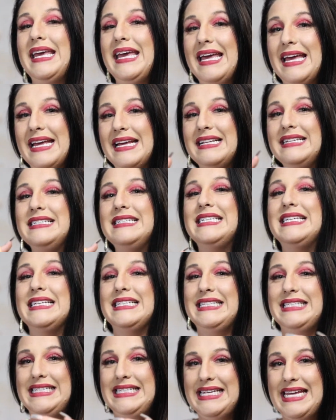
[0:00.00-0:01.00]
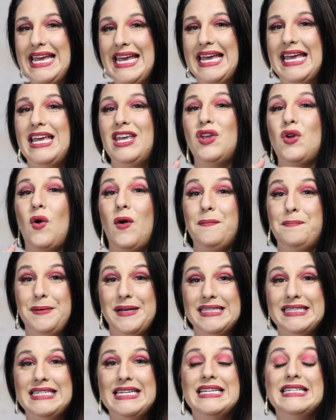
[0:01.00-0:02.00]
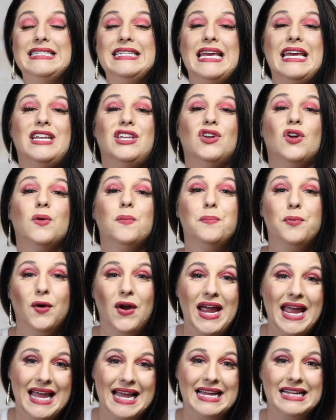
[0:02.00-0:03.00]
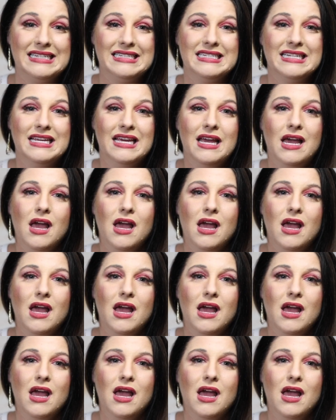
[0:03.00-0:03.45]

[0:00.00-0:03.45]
in to see your business and your brand.